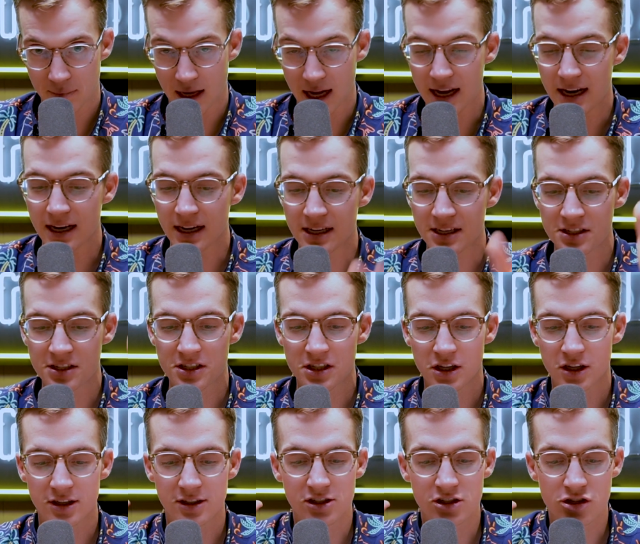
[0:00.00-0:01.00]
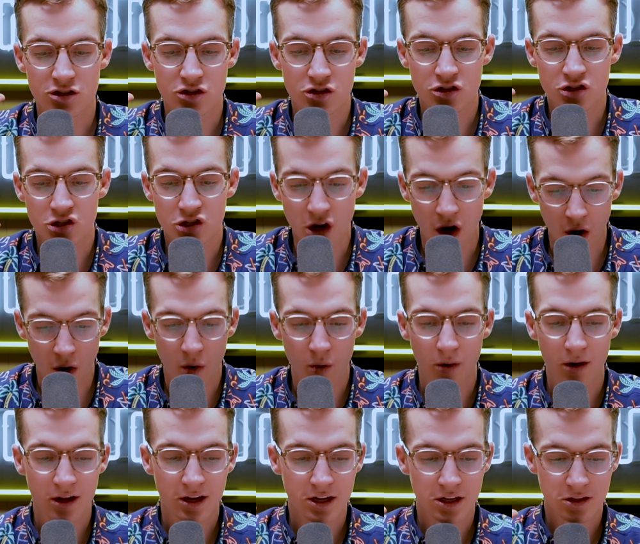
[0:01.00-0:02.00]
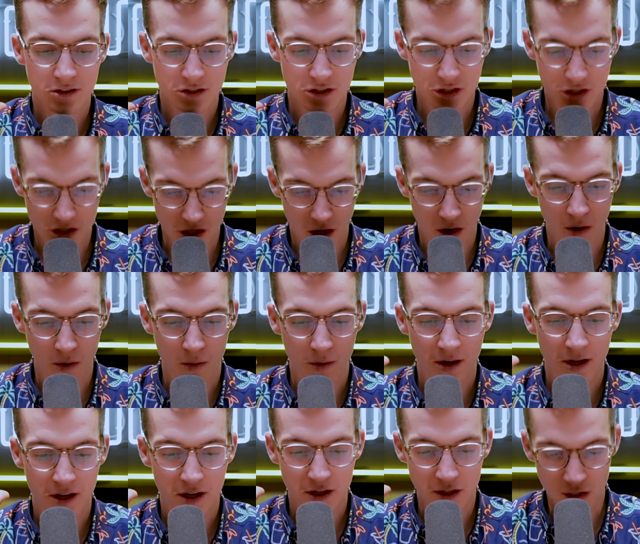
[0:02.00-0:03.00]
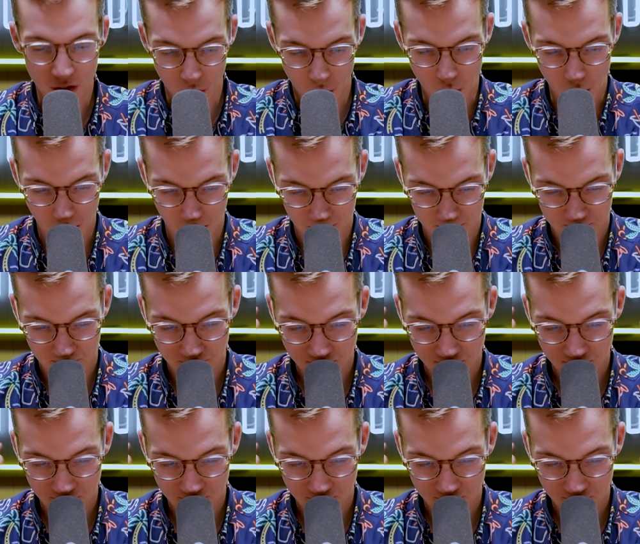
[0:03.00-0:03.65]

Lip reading: It is so cool.